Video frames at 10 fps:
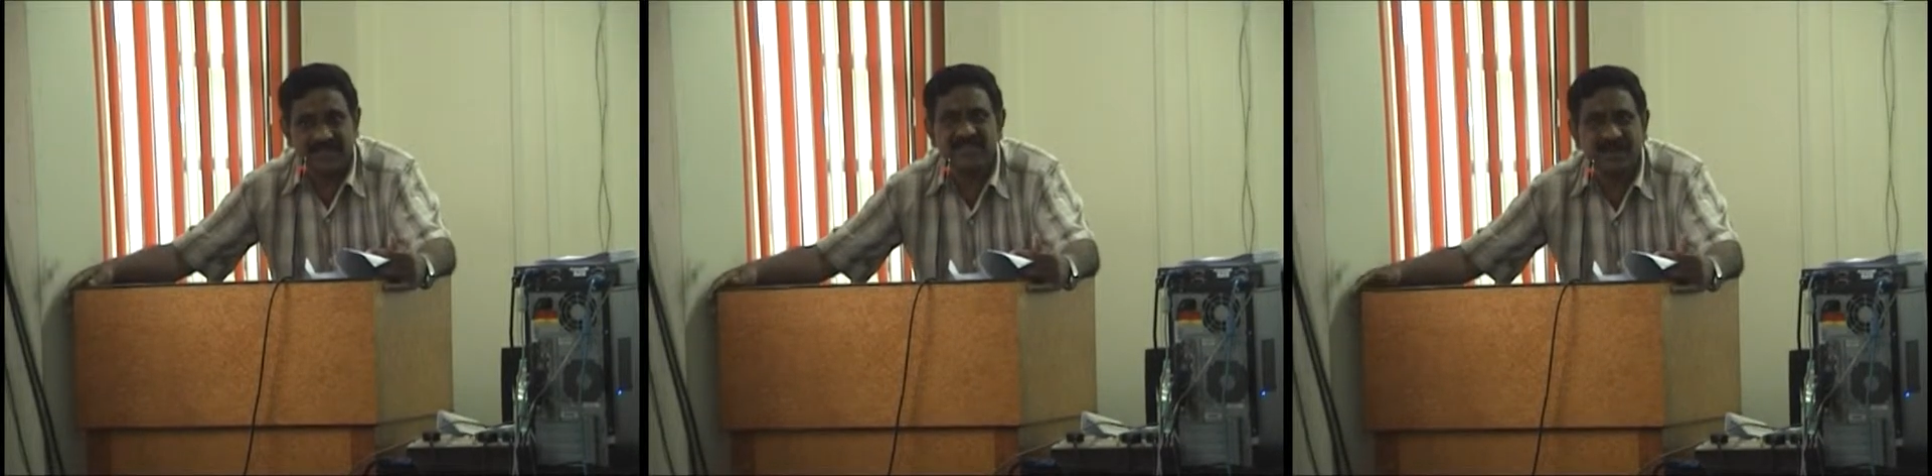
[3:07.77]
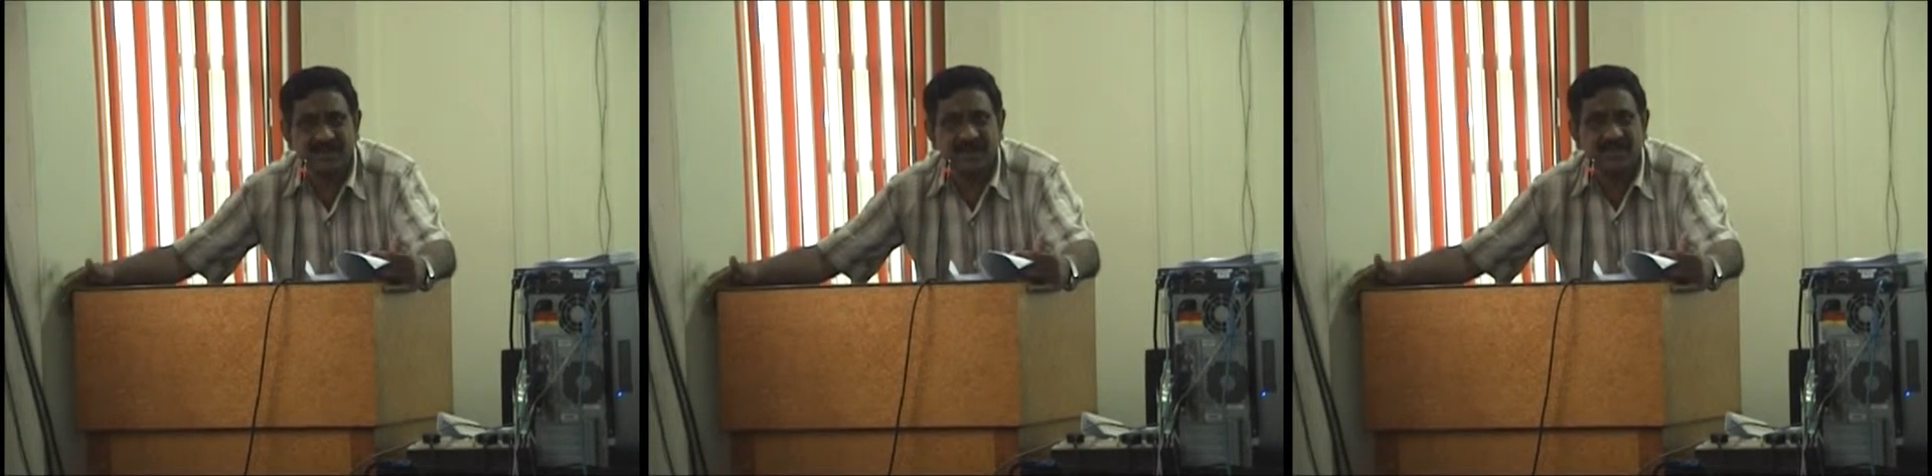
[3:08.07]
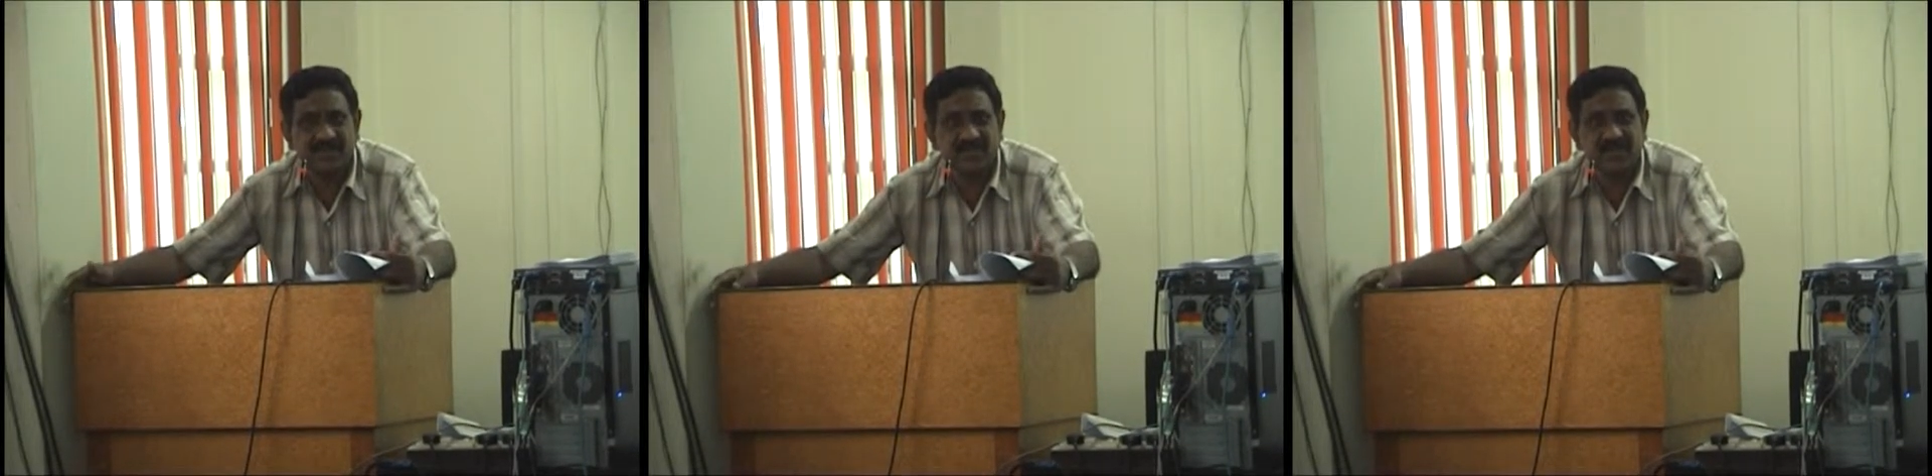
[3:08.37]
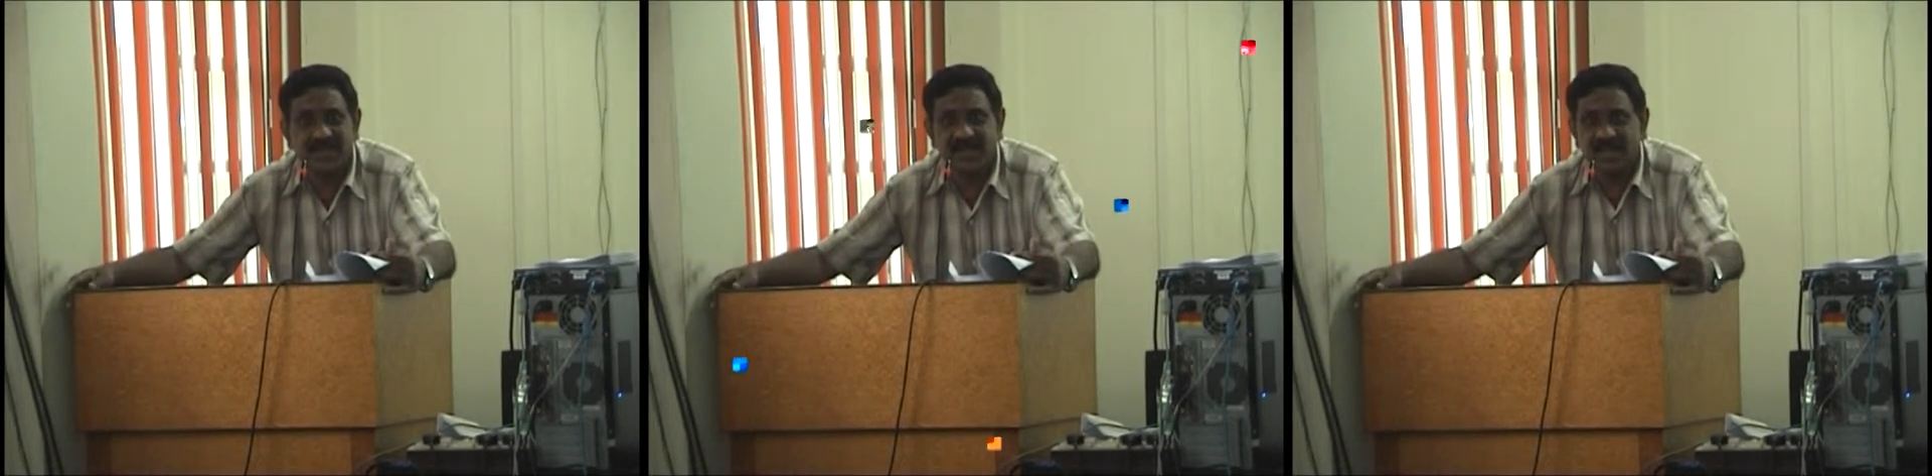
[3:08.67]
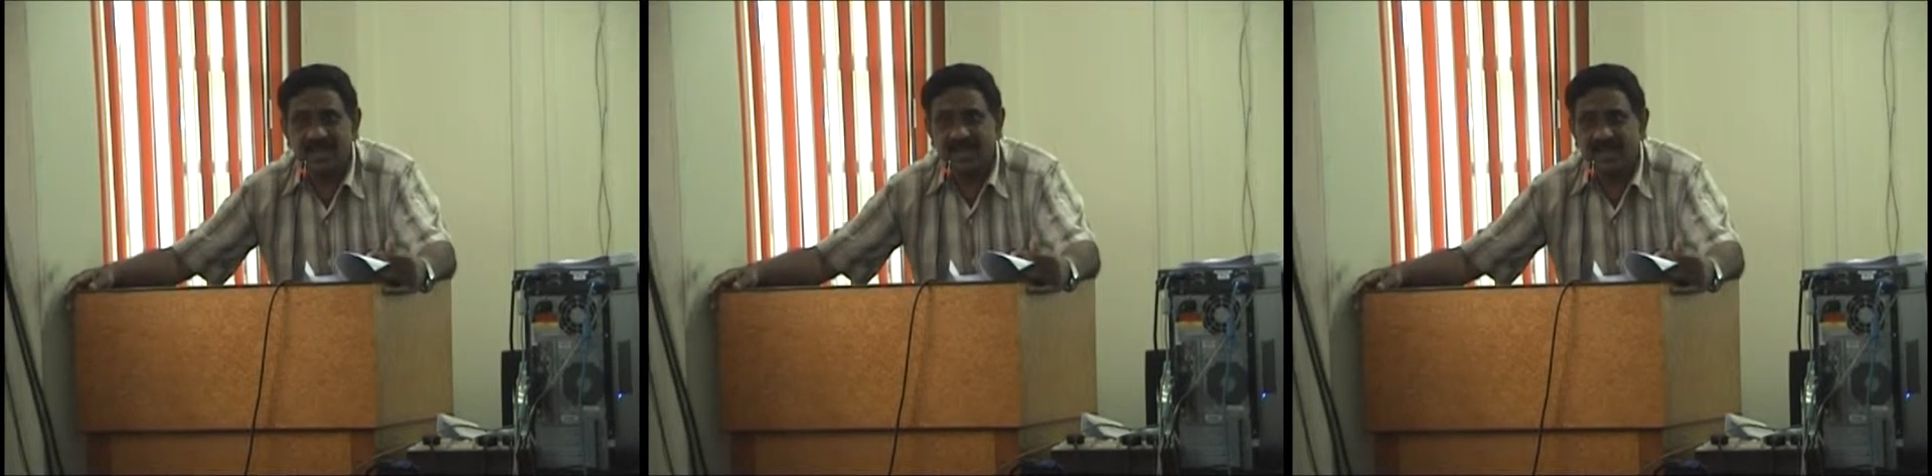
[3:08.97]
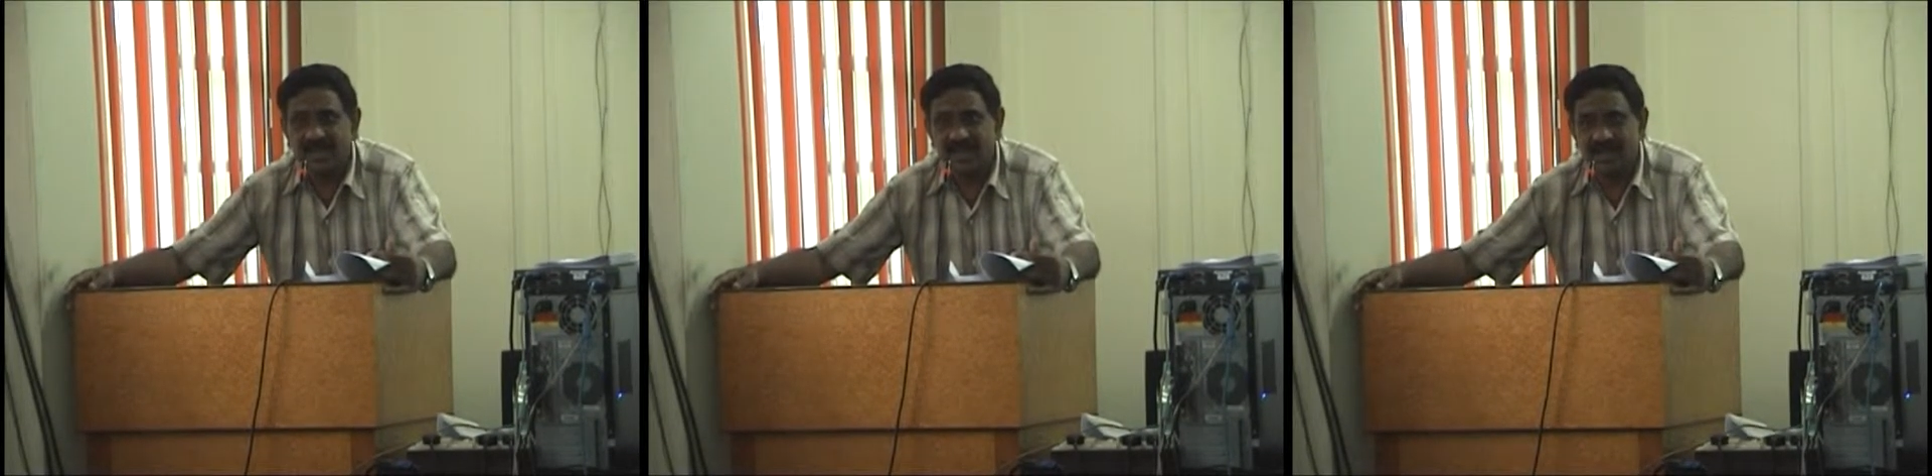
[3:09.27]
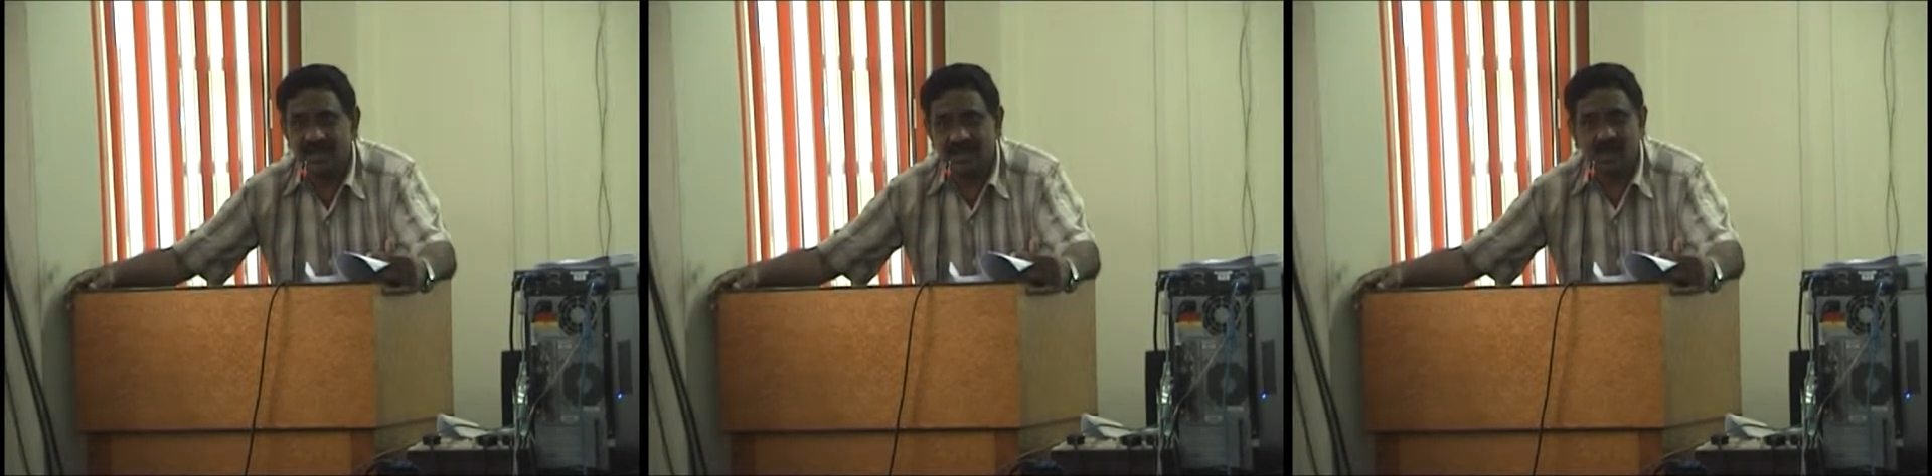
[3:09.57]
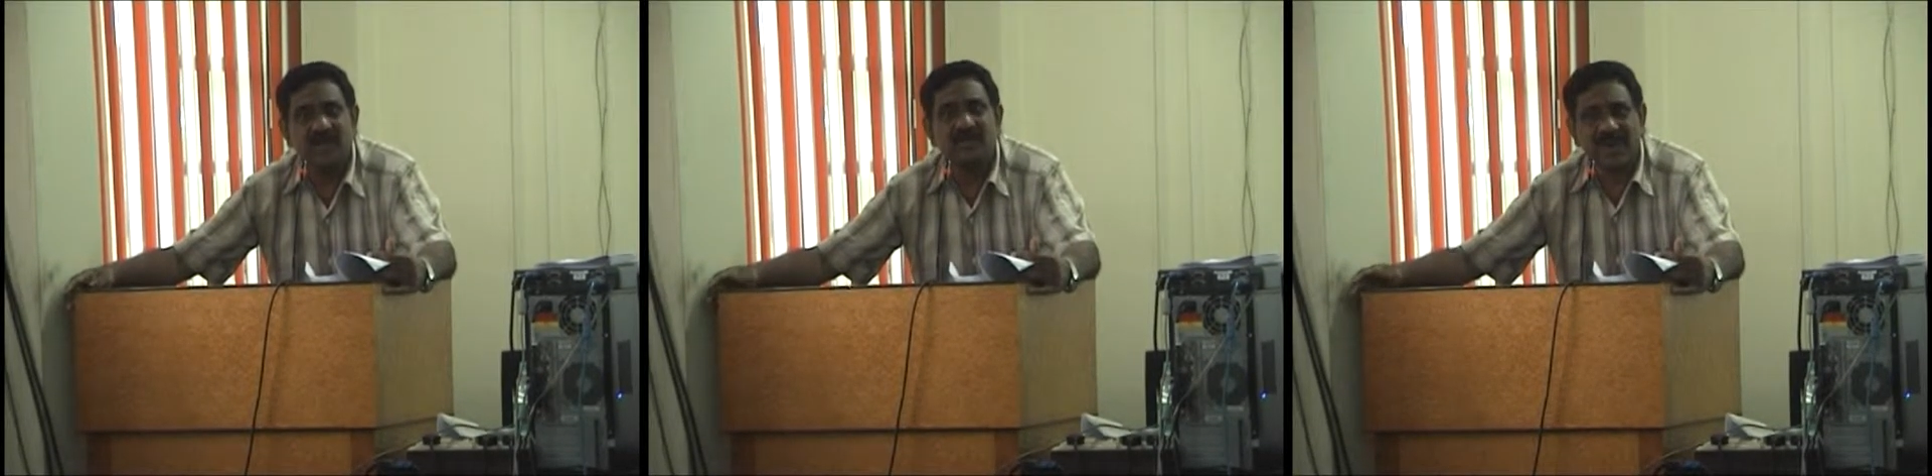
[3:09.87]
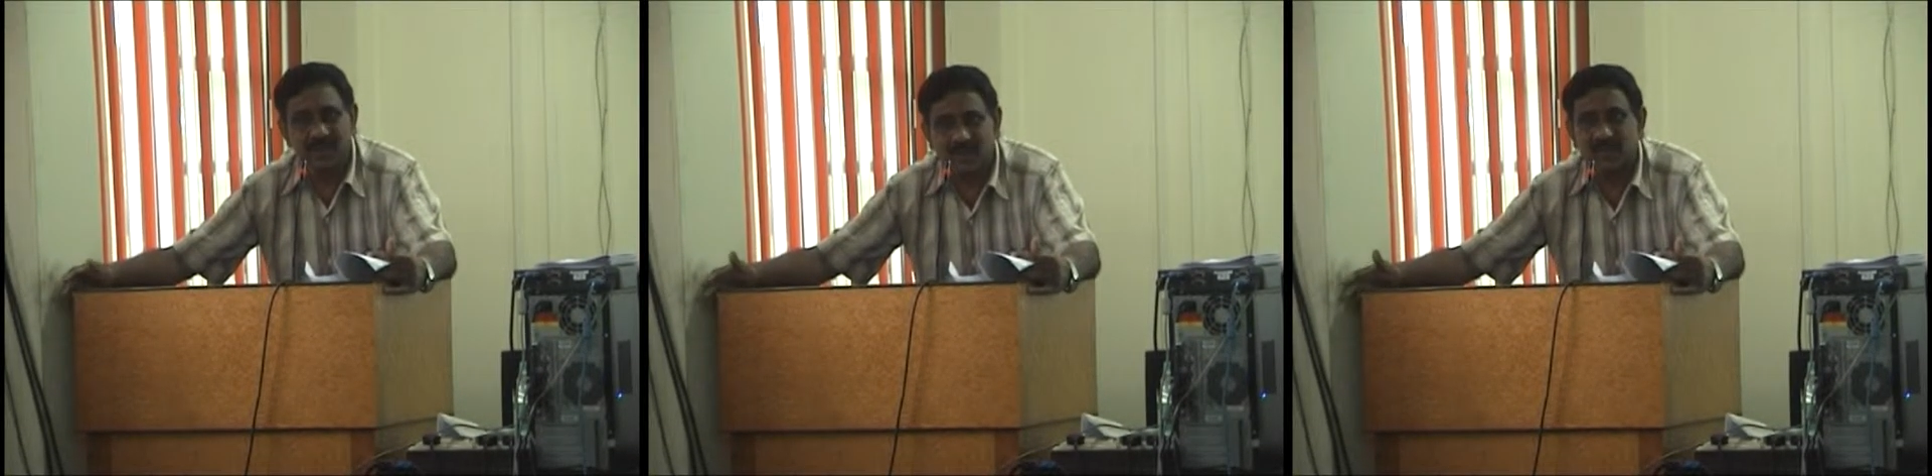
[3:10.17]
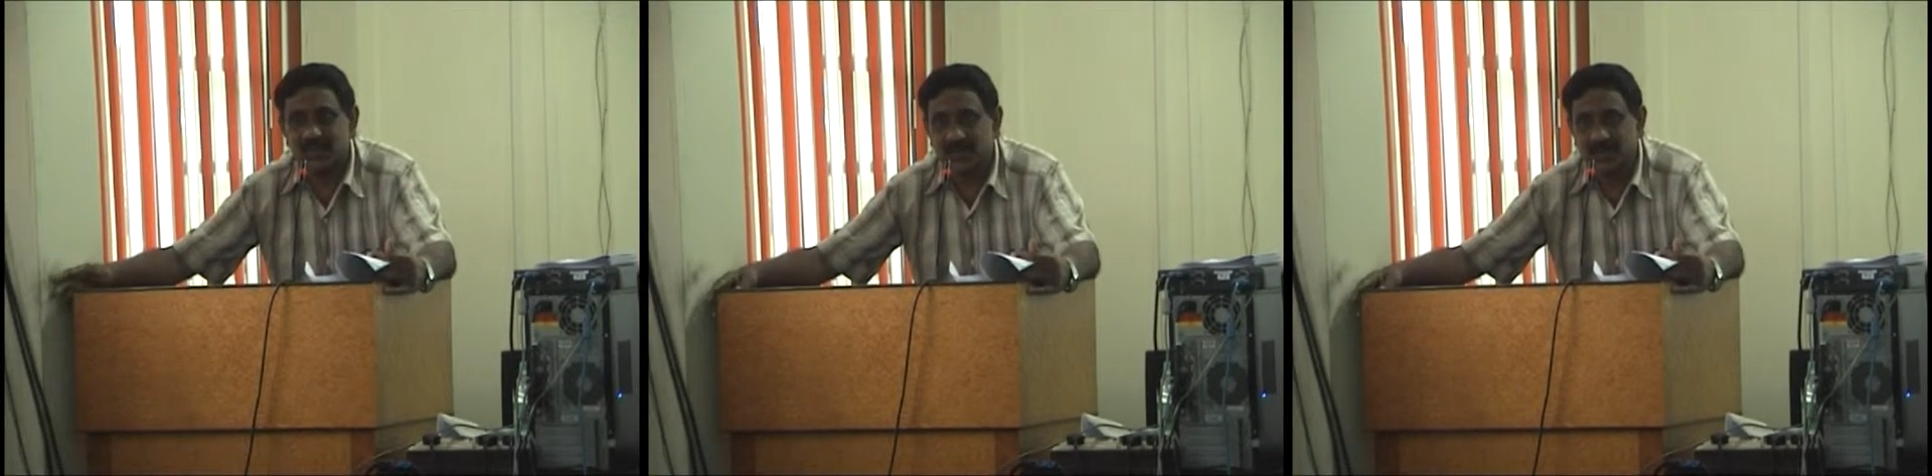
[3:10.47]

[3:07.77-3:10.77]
and sometimes human value.